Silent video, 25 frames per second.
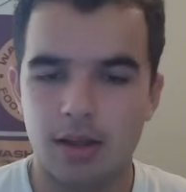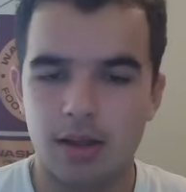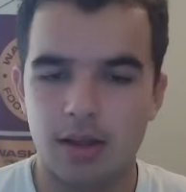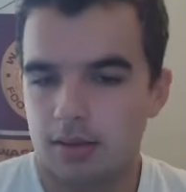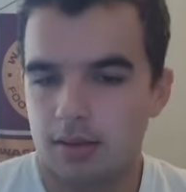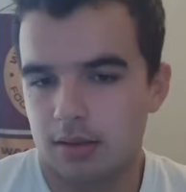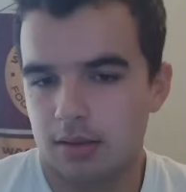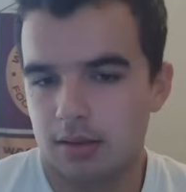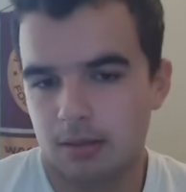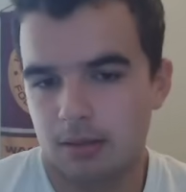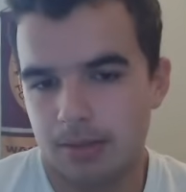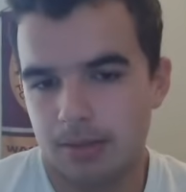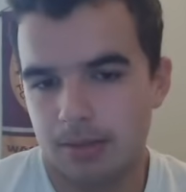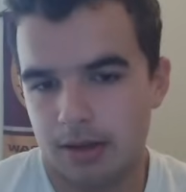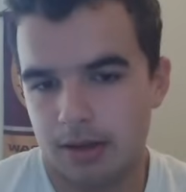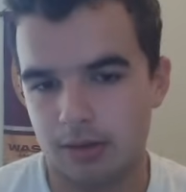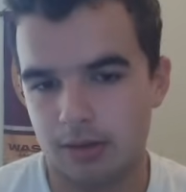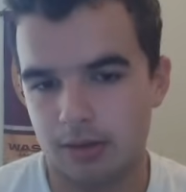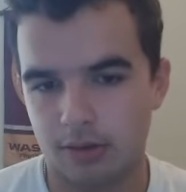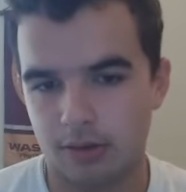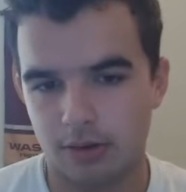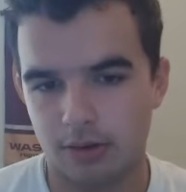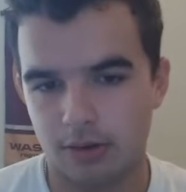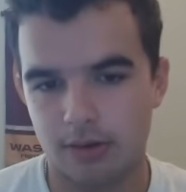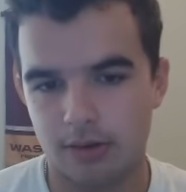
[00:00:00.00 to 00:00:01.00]
It's a little bit
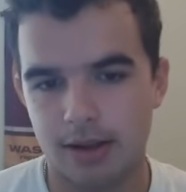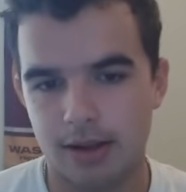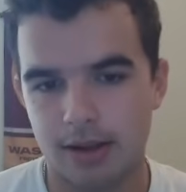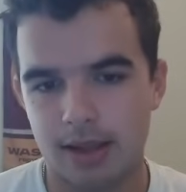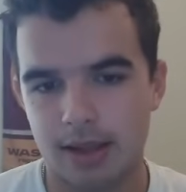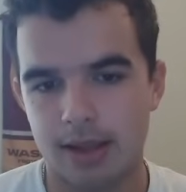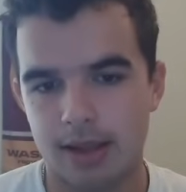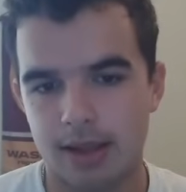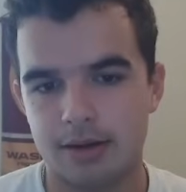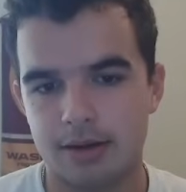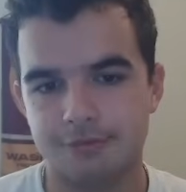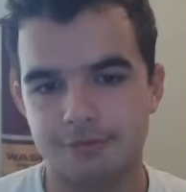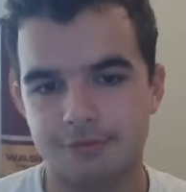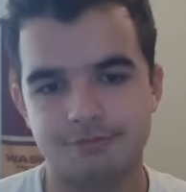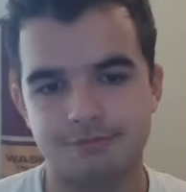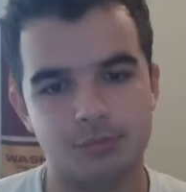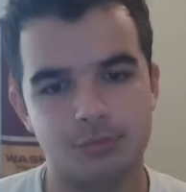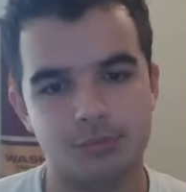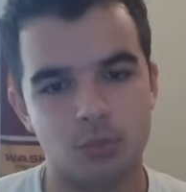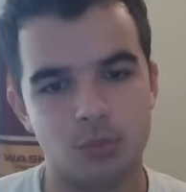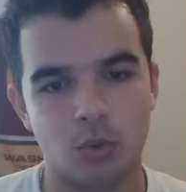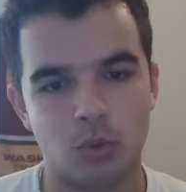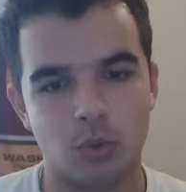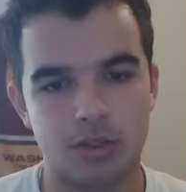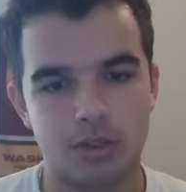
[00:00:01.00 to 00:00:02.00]
concerning, and
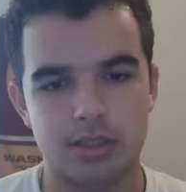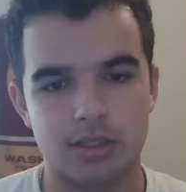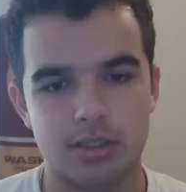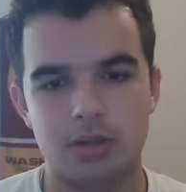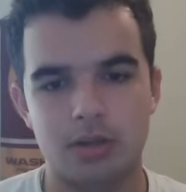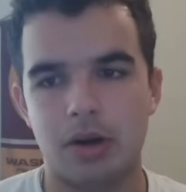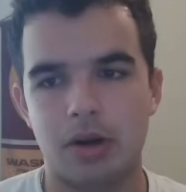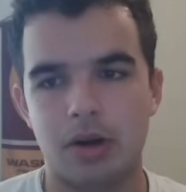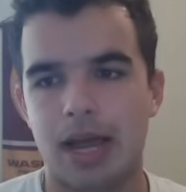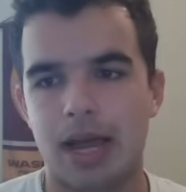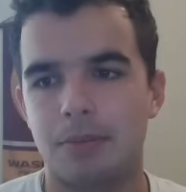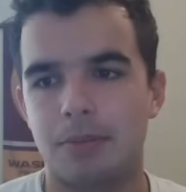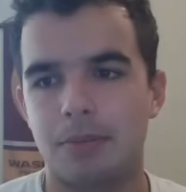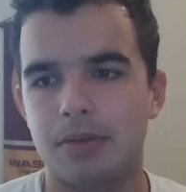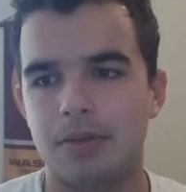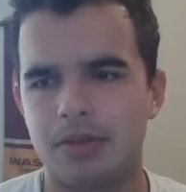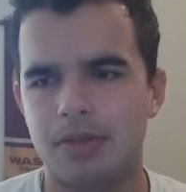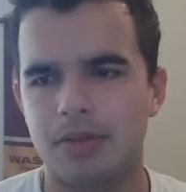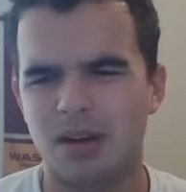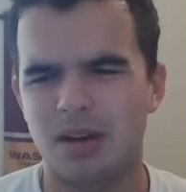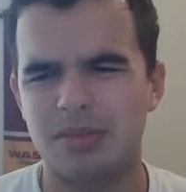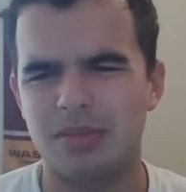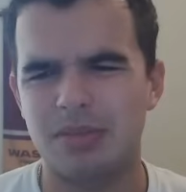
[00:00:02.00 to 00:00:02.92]
we'll see what happens there.